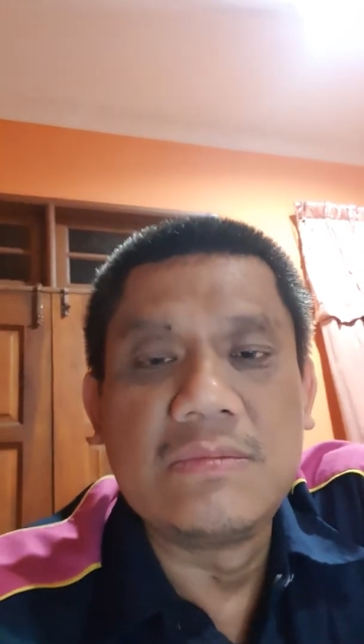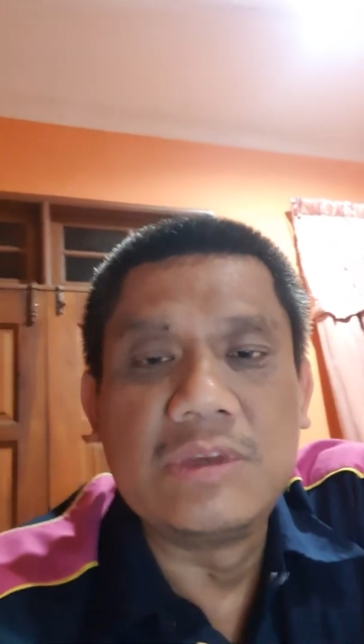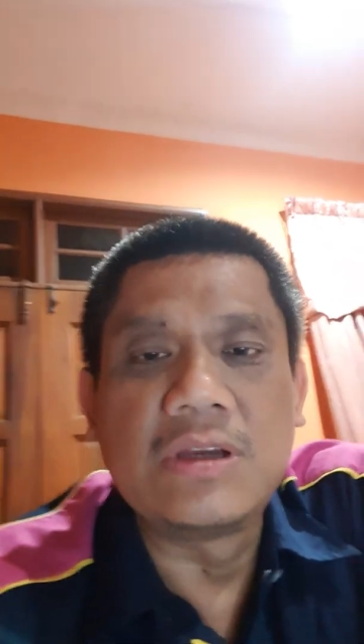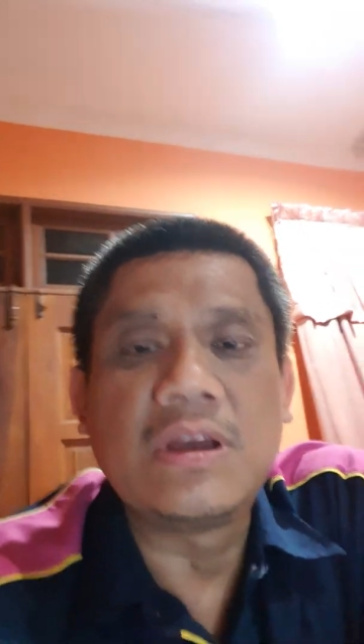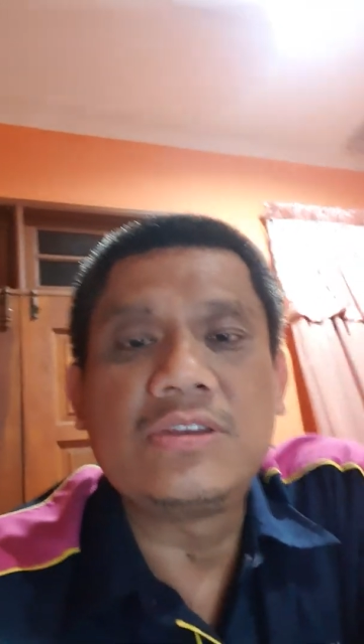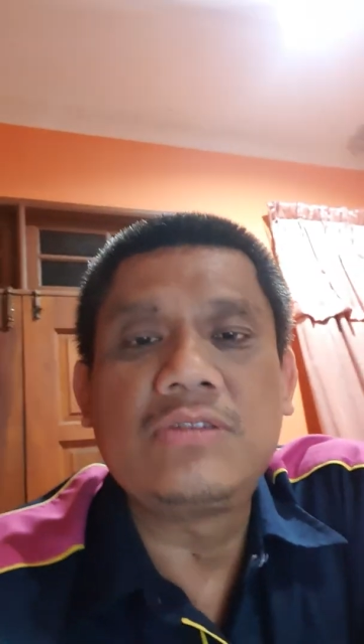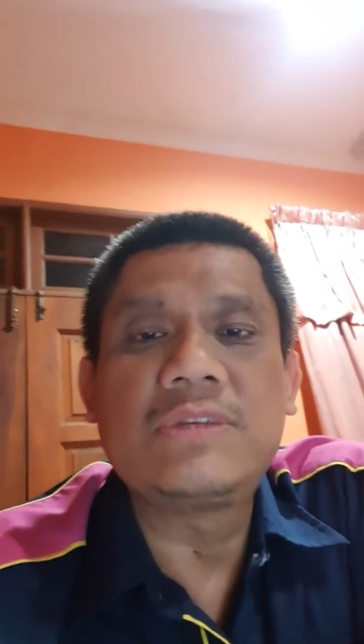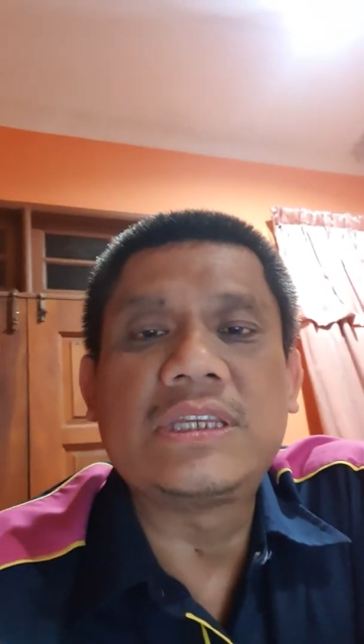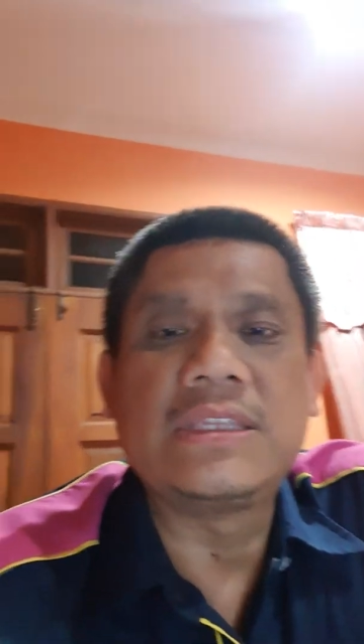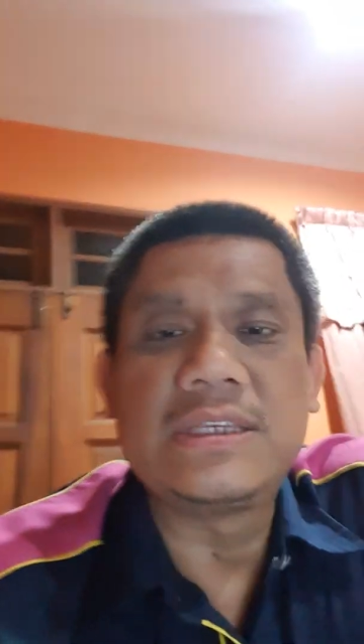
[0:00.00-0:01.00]
Because you
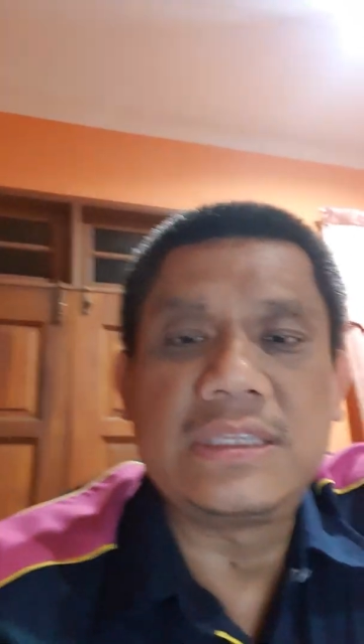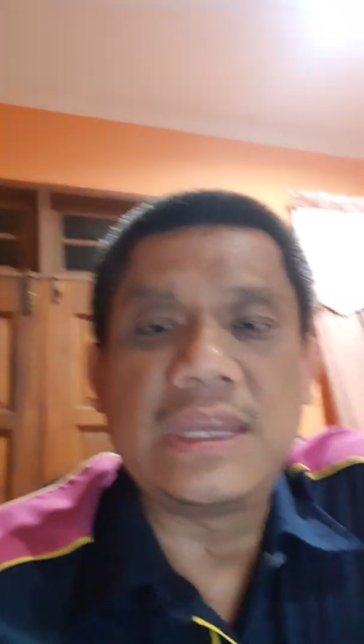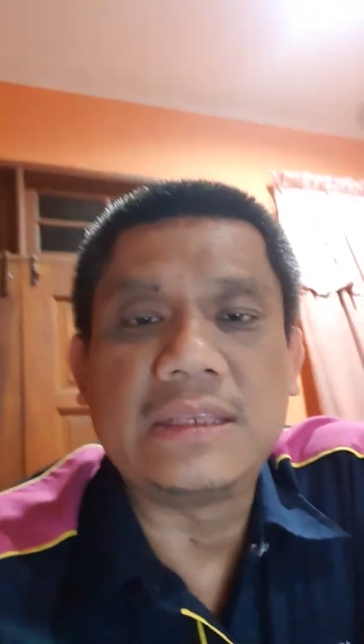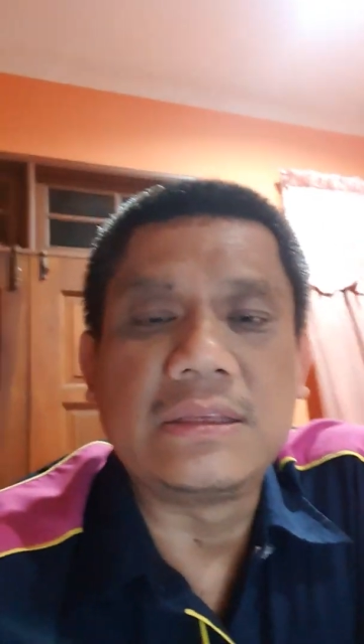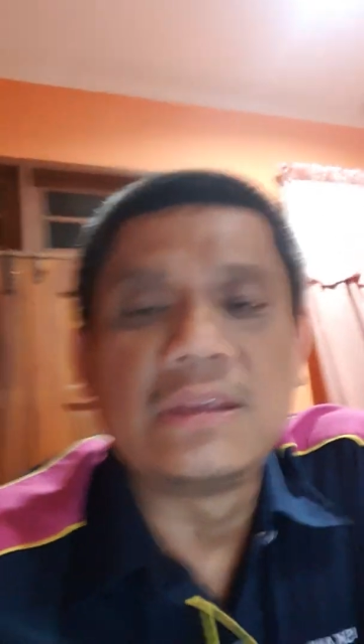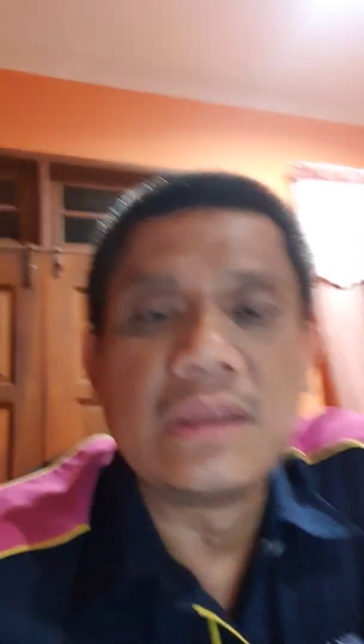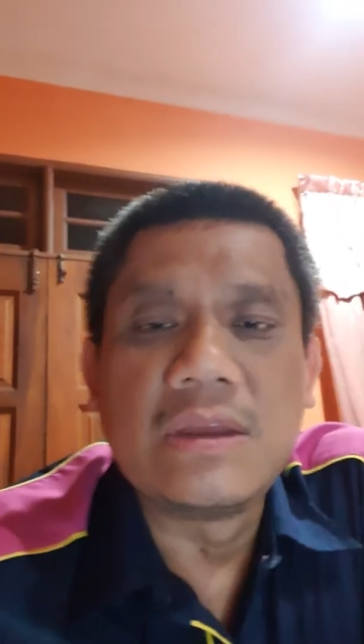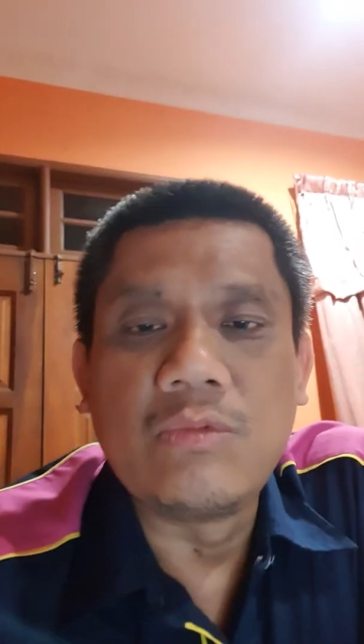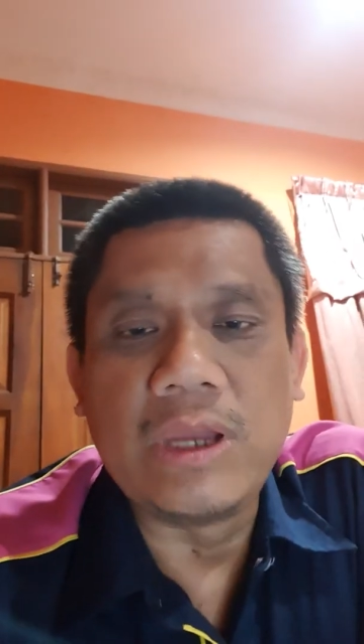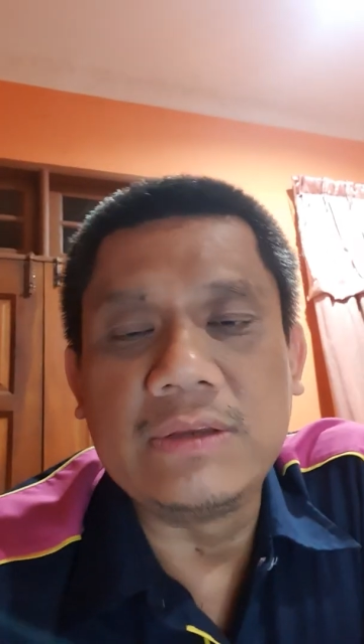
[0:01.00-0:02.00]
must understand,
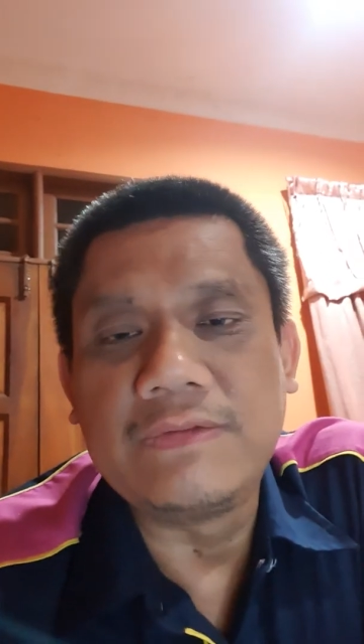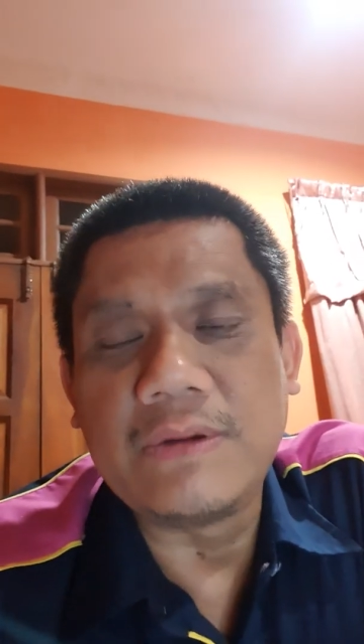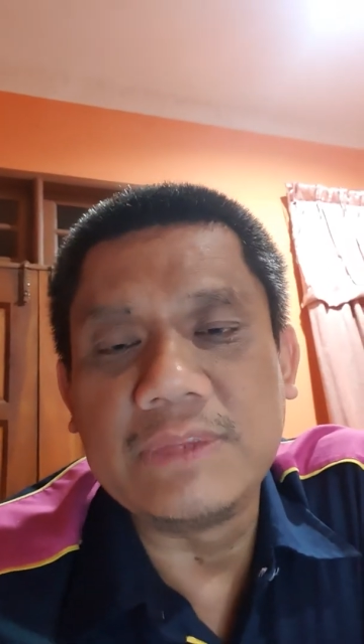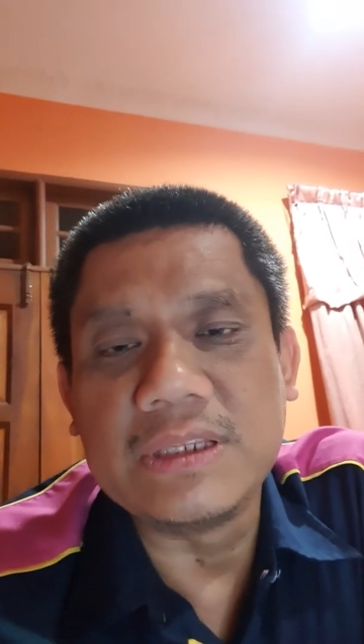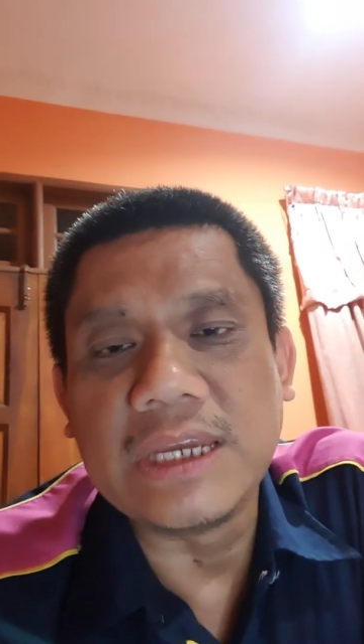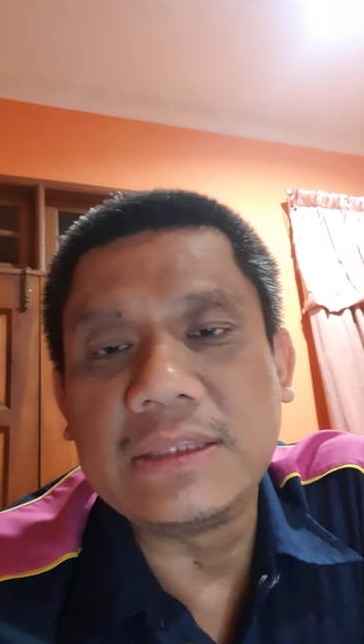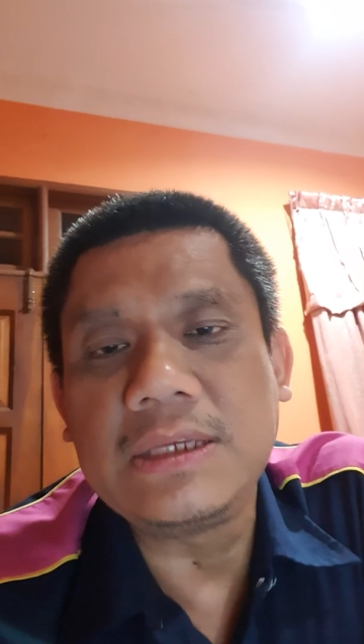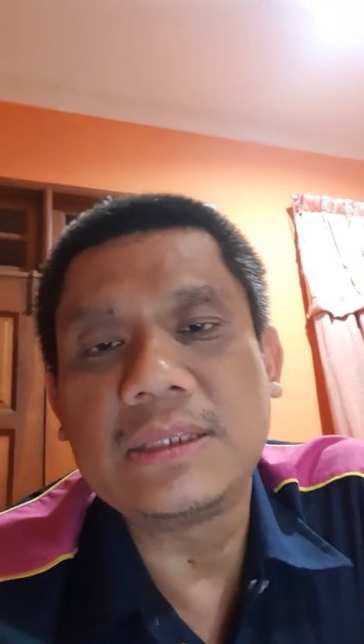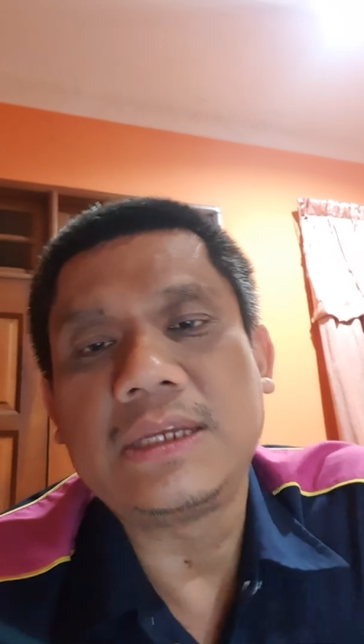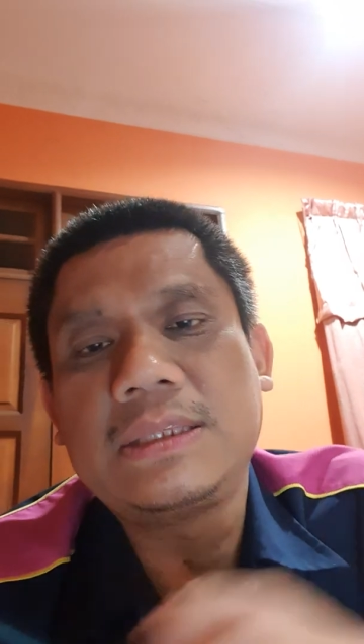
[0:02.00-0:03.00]
when from the
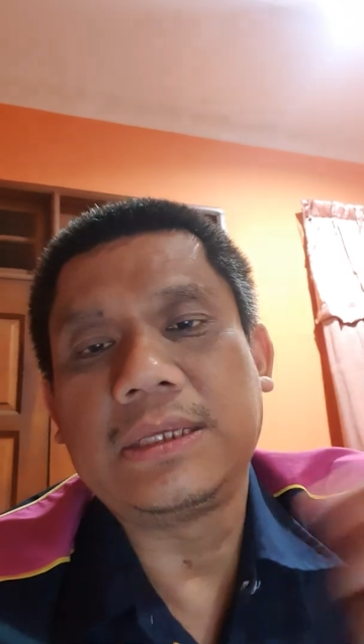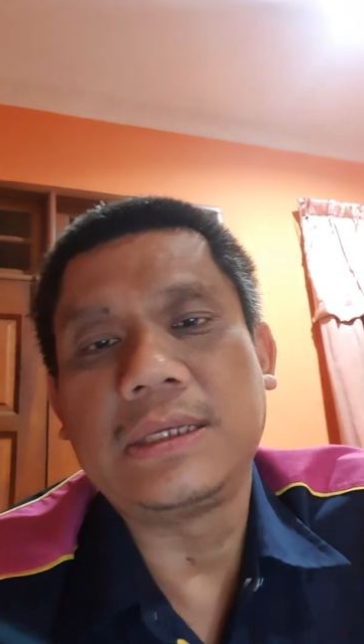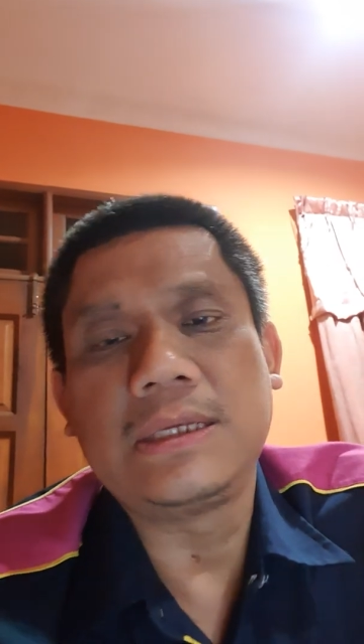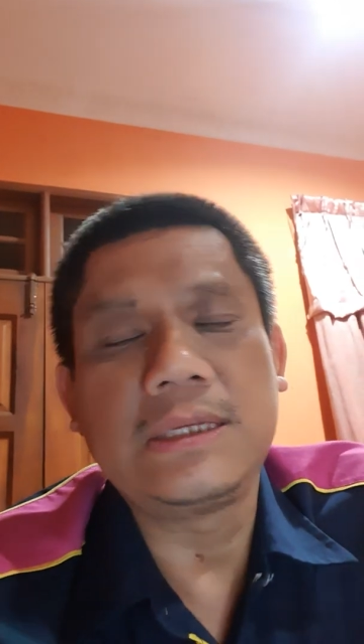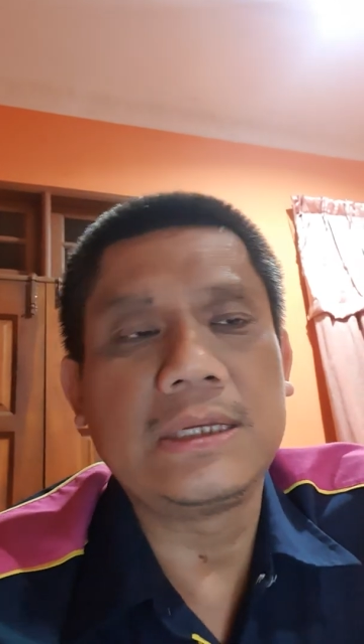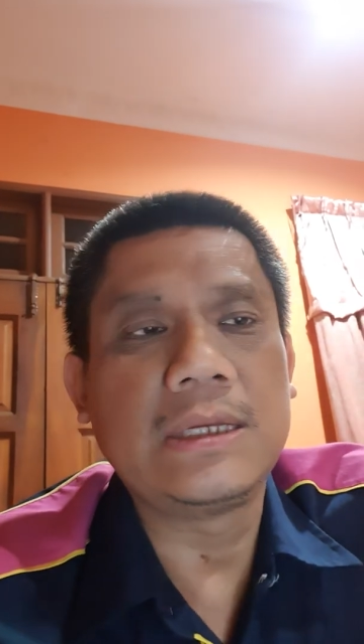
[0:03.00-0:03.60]
1990,